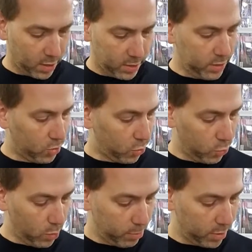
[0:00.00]
all these
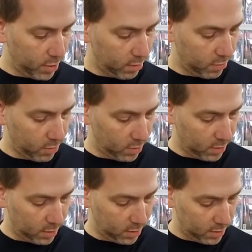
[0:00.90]
trimmed
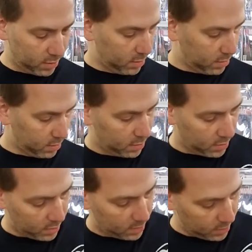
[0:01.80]
cover
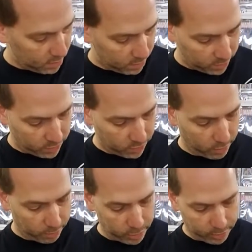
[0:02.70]

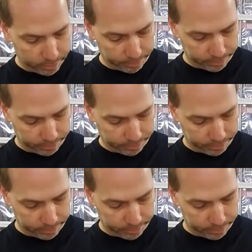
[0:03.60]
from, but